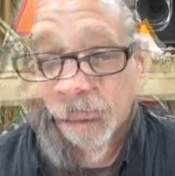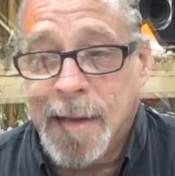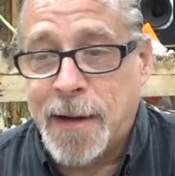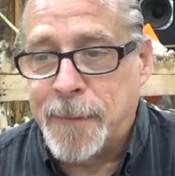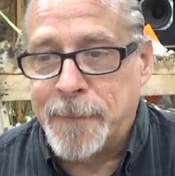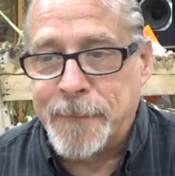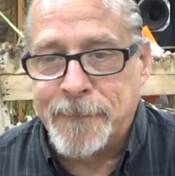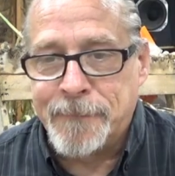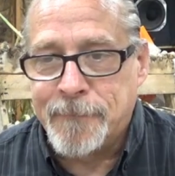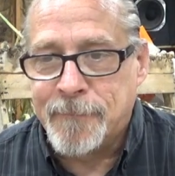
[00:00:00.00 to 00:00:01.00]
Um,
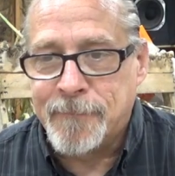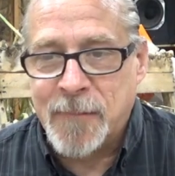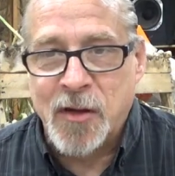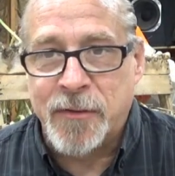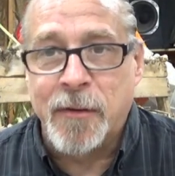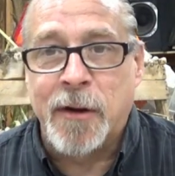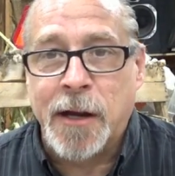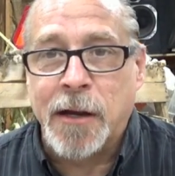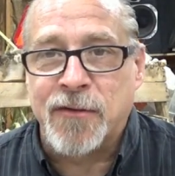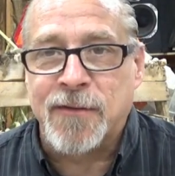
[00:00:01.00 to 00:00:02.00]
this
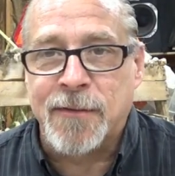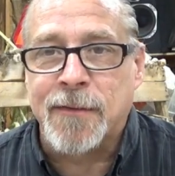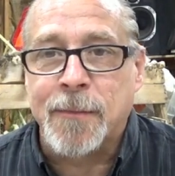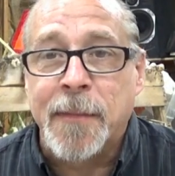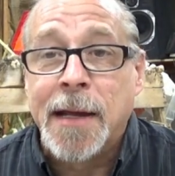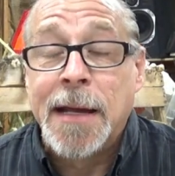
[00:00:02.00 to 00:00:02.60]
irrigation system,